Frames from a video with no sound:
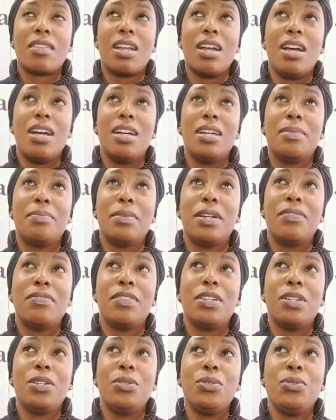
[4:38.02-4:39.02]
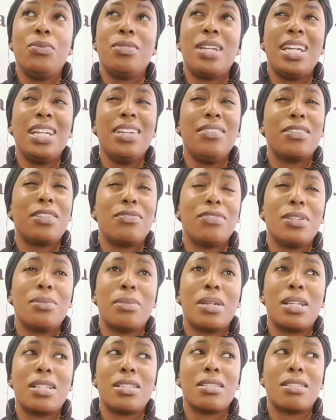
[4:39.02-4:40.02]
not even a few
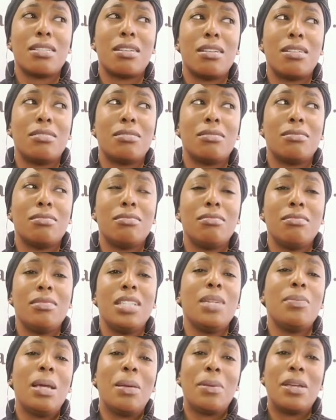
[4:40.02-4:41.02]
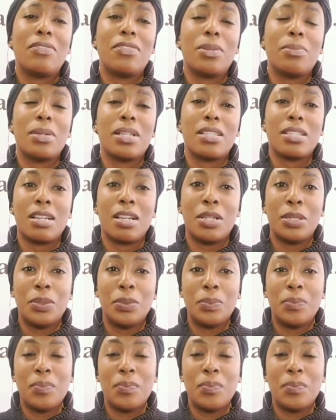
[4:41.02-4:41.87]
months ago, maybe a few months ago,